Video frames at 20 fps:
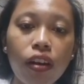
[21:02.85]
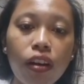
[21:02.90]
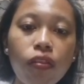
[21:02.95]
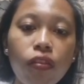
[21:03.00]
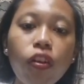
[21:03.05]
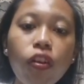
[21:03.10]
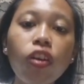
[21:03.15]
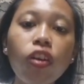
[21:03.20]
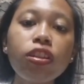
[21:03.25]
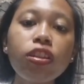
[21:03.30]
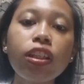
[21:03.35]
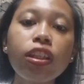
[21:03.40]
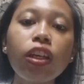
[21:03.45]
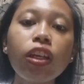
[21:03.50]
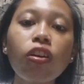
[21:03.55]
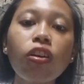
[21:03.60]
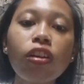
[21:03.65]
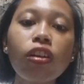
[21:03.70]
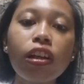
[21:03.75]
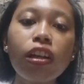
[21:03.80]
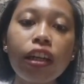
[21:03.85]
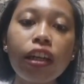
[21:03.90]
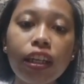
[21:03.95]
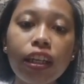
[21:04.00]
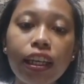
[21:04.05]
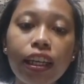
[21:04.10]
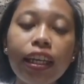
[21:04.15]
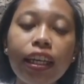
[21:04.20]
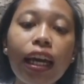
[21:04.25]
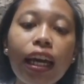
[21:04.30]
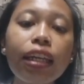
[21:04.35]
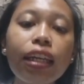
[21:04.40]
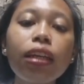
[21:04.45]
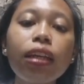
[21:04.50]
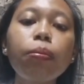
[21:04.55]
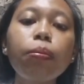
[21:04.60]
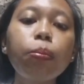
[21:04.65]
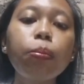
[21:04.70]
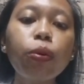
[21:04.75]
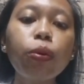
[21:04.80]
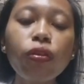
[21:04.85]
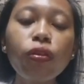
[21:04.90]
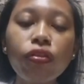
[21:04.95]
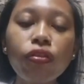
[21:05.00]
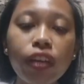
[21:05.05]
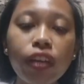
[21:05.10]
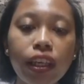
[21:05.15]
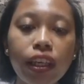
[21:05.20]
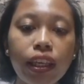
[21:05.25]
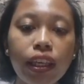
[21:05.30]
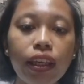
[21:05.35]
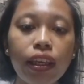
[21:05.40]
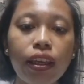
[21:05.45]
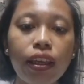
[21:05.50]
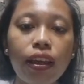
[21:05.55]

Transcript: focusing on learning and improving.